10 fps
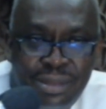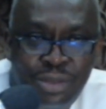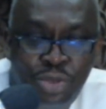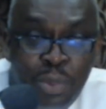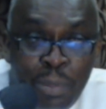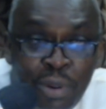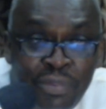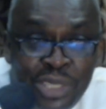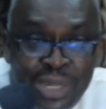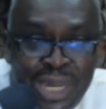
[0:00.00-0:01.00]
to be
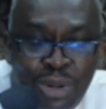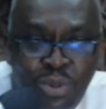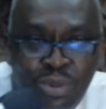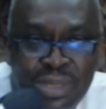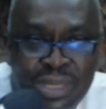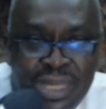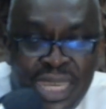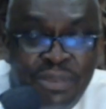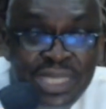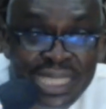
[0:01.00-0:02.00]
professional cooks
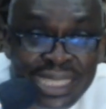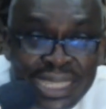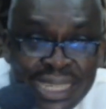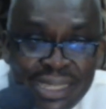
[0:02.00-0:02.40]
if it's easy.